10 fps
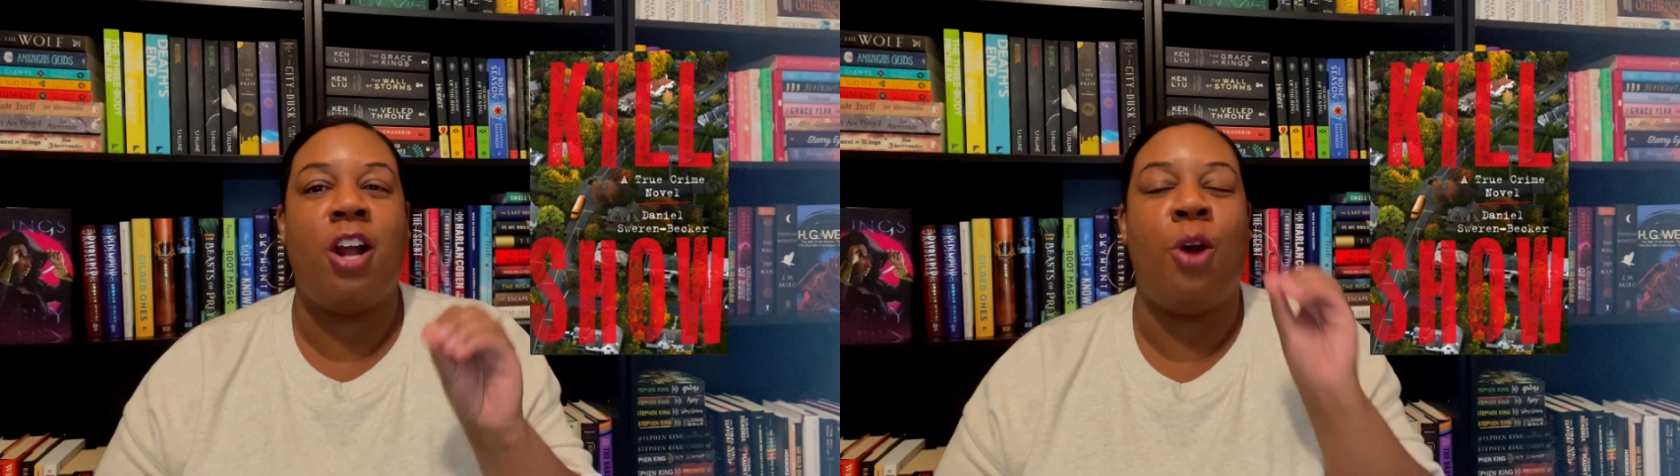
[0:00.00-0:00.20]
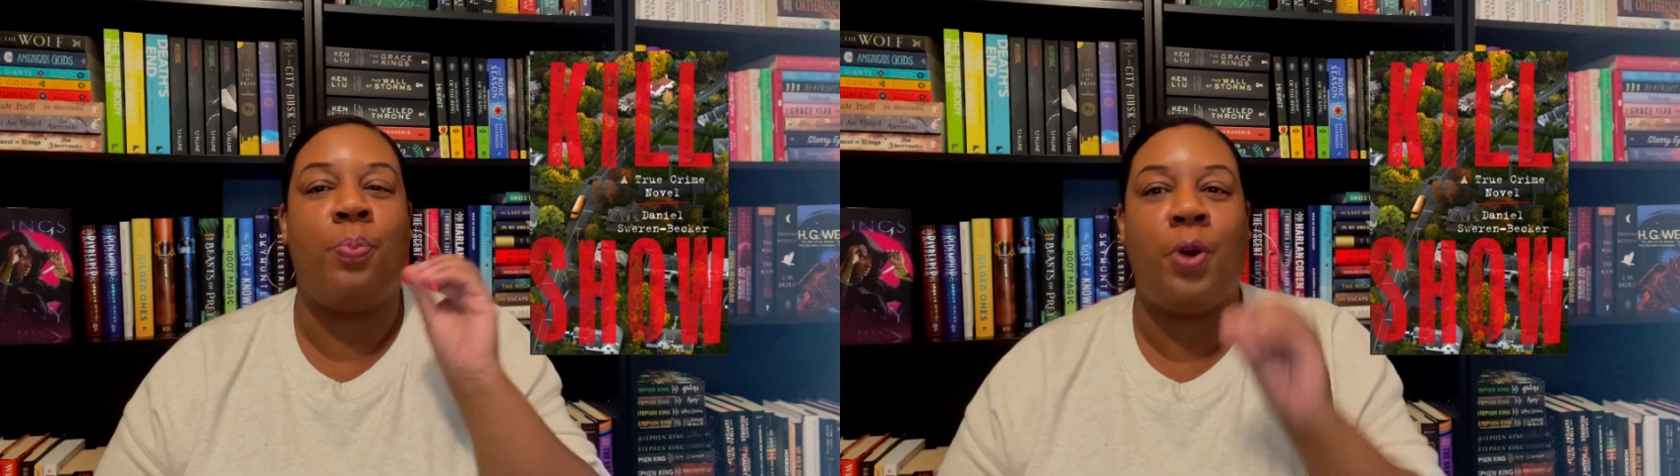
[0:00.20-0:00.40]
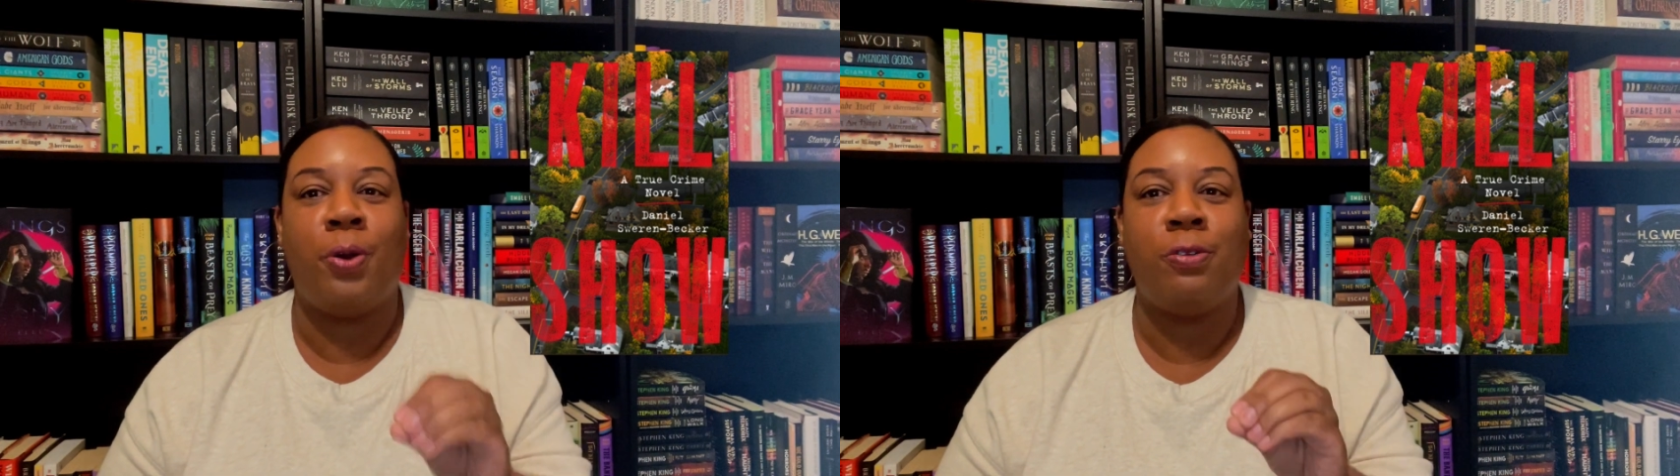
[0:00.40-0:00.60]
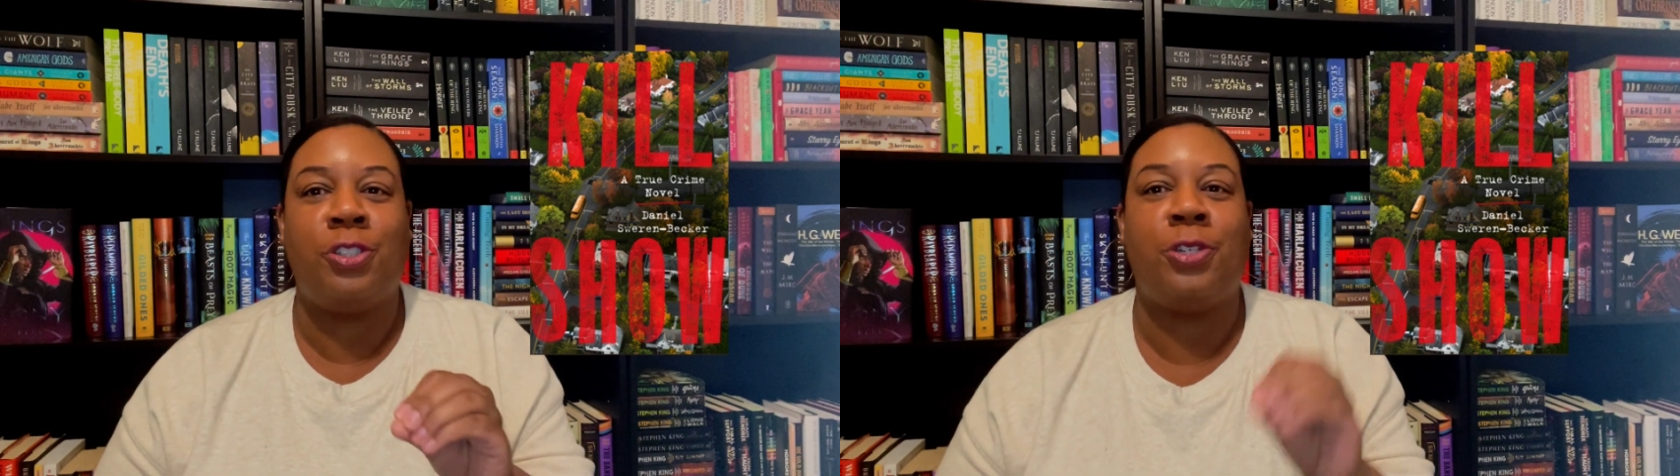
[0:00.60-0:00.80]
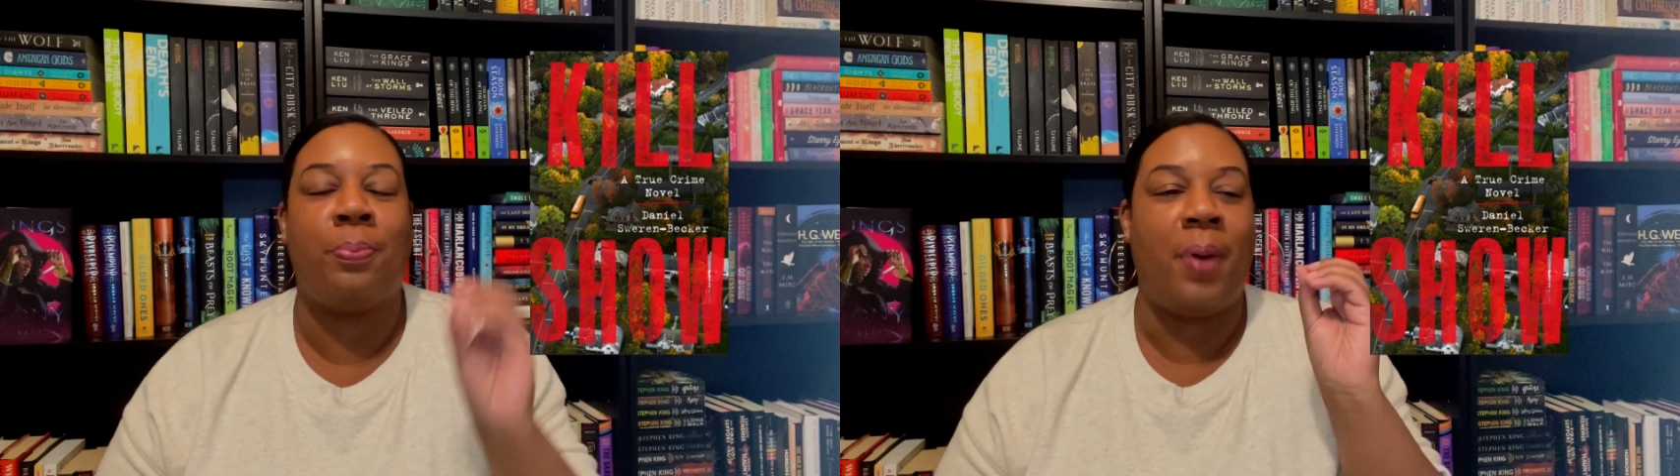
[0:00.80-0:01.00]

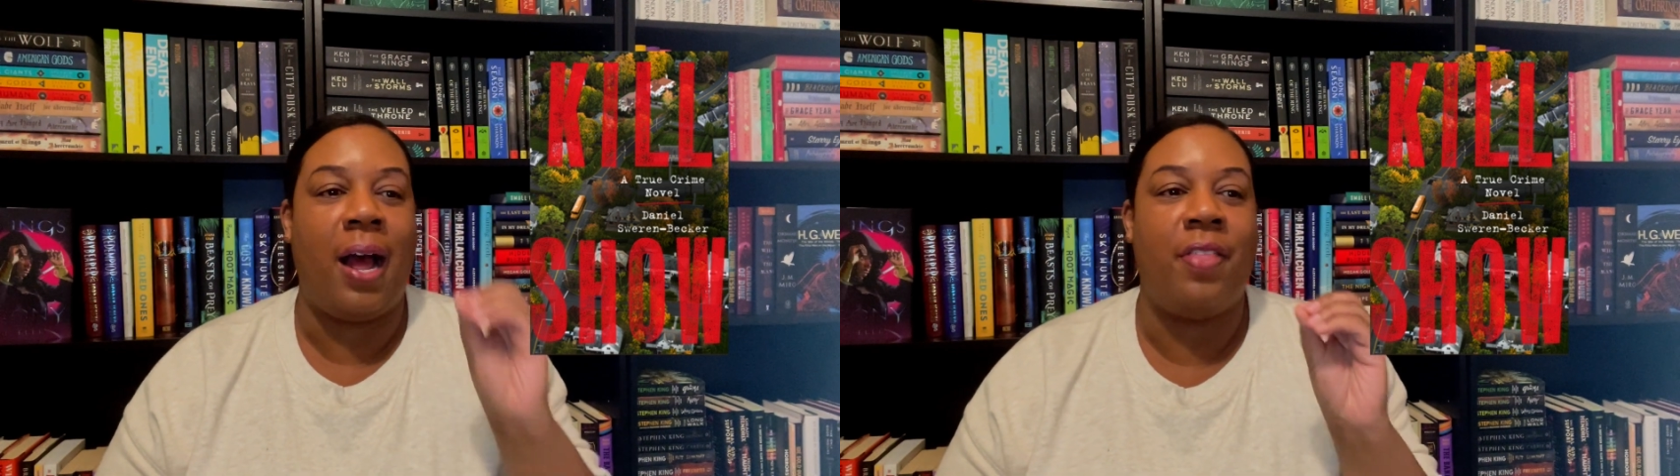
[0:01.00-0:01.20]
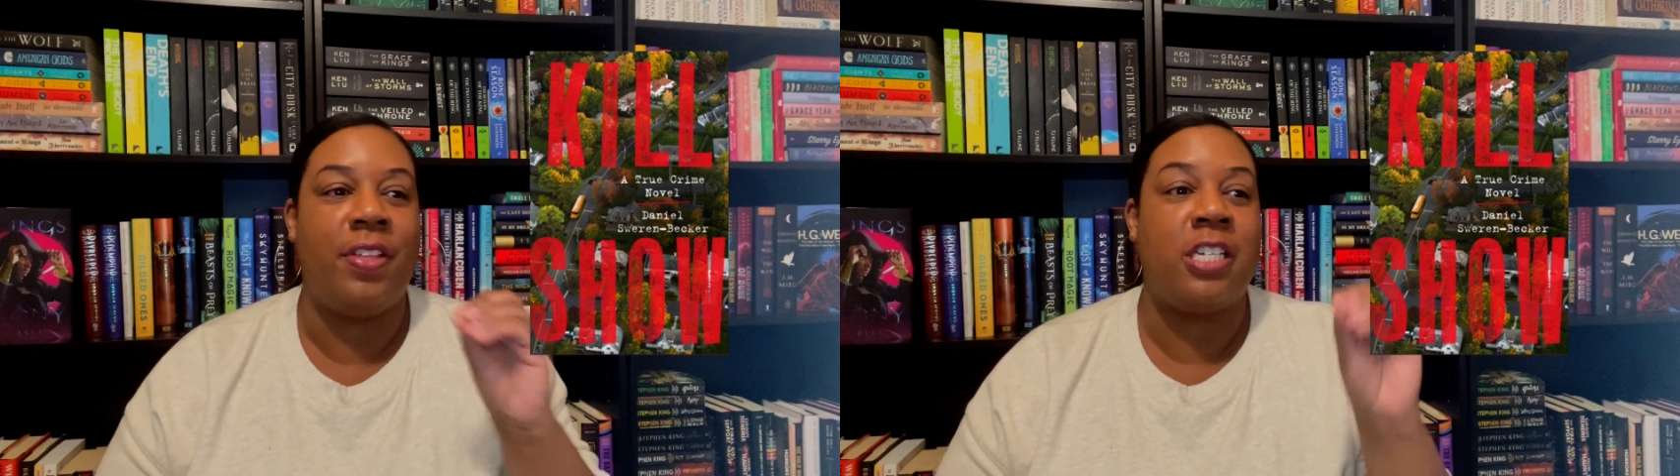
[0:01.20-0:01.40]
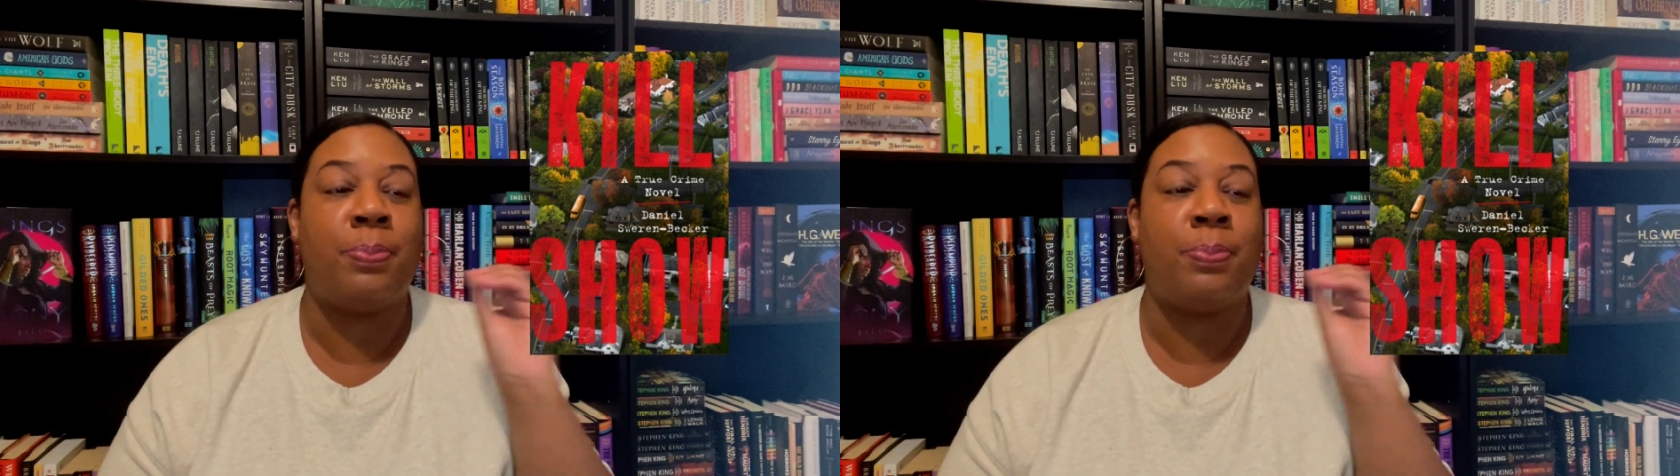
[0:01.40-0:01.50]
approached by this